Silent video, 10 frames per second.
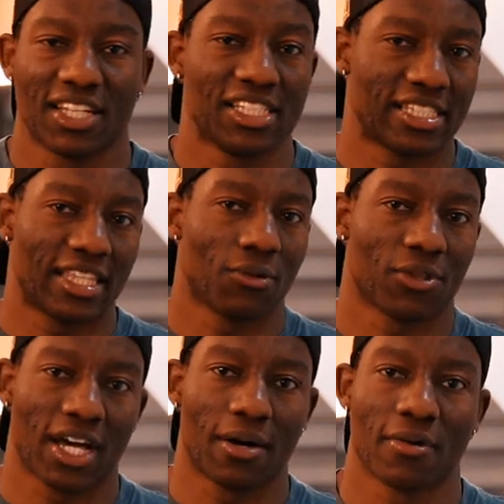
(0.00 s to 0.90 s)
they just stand there with
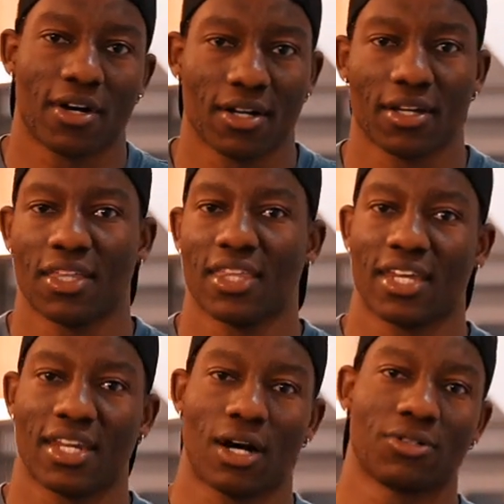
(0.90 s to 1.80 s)
a camera and
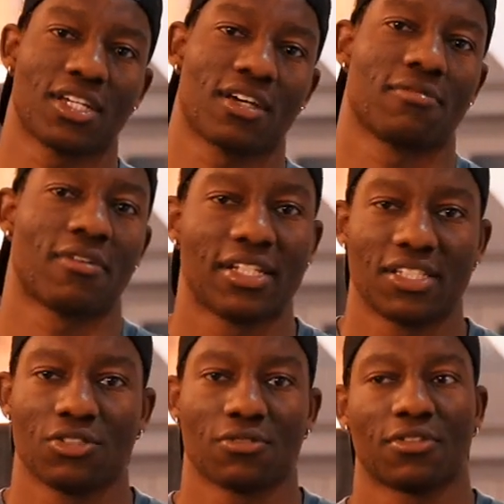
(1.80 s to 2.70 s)
then I'll take
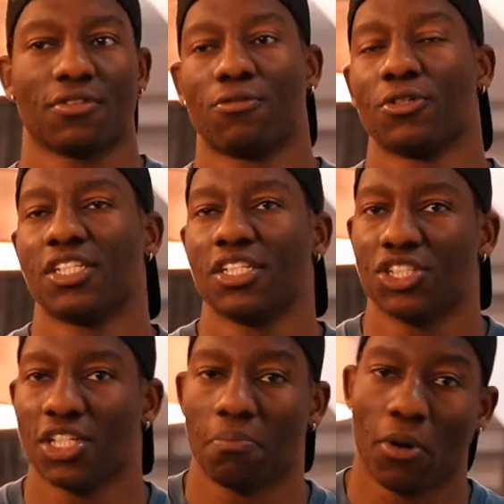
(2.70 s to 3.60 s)
advantage of the
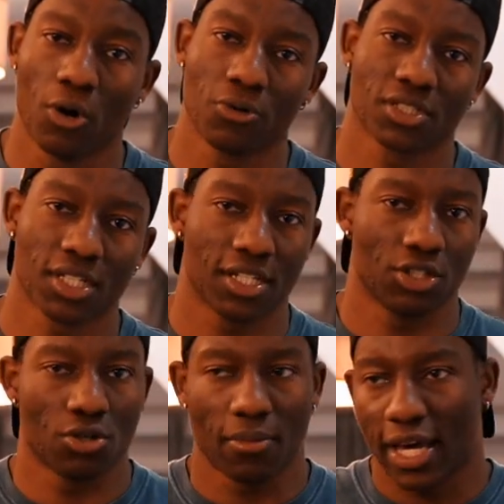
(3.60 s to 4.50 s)
footage in post and do my